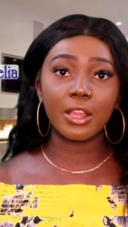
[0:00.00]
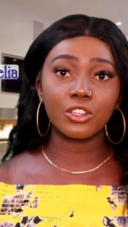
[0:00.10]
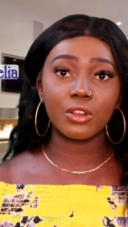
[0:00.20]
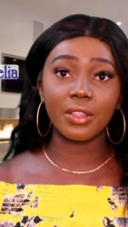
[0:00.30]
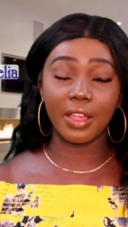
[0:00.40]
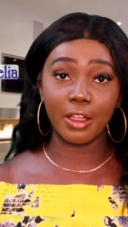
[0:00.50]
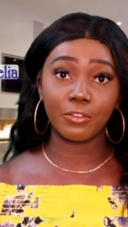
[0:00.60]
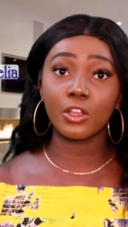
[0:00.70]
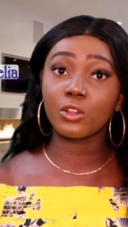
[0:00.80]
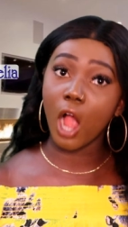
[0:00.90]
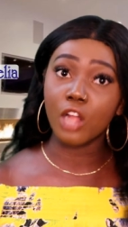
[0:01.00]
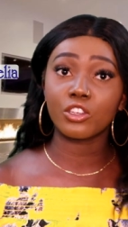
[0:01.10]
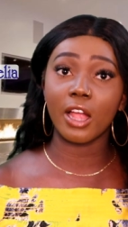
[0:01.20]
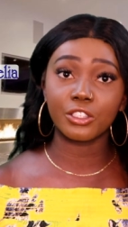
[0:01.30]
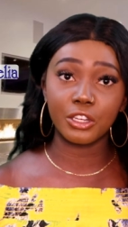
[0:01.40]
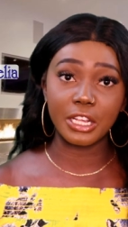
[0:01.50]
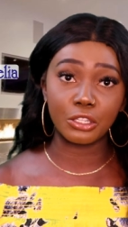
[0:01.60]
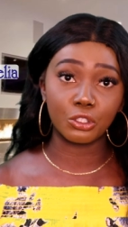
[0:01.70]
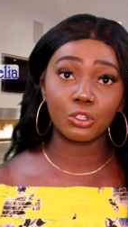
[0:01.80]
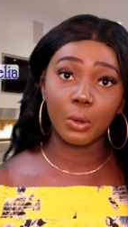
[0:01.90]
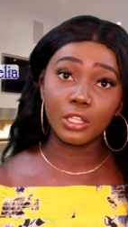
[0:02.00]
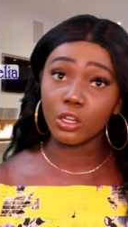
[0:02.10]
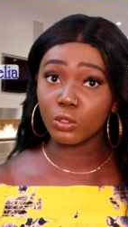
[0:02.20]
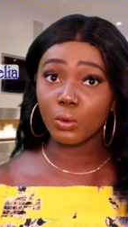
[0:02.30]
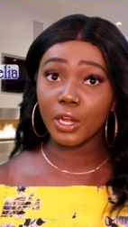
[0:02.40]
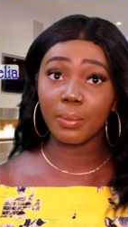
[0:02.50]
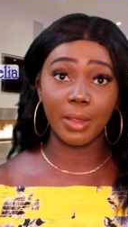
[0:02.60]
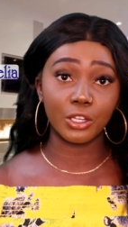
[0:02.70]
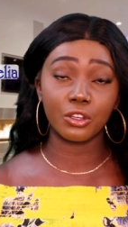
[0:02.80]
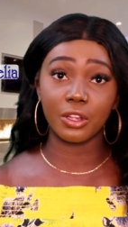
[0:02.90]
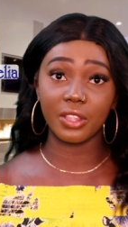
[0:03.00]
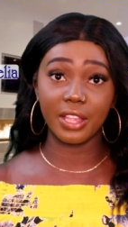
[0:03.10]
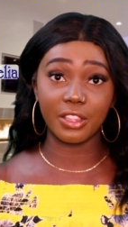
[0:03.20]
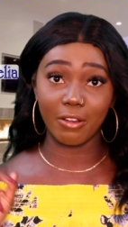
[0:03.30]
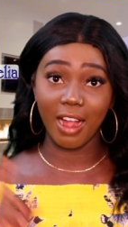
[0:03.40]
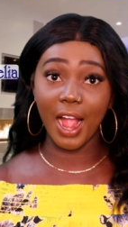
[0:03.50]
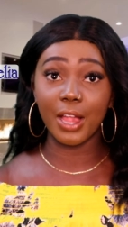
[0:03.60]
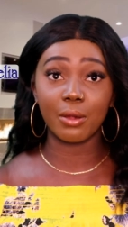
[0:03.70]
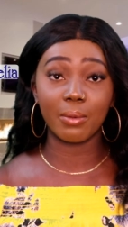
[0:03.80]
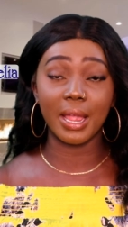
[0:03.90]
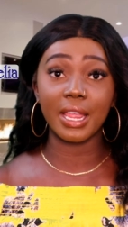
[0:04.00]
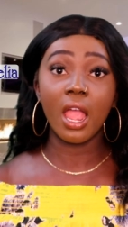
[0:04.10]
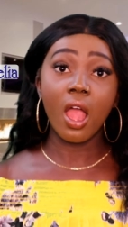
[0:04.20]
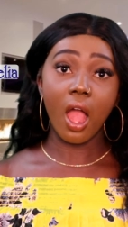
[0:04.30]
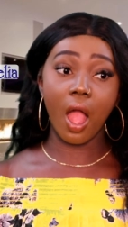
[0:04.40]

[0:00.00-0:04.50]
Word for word: and make sure that if your contractor is doing those work, make sure that they're hiring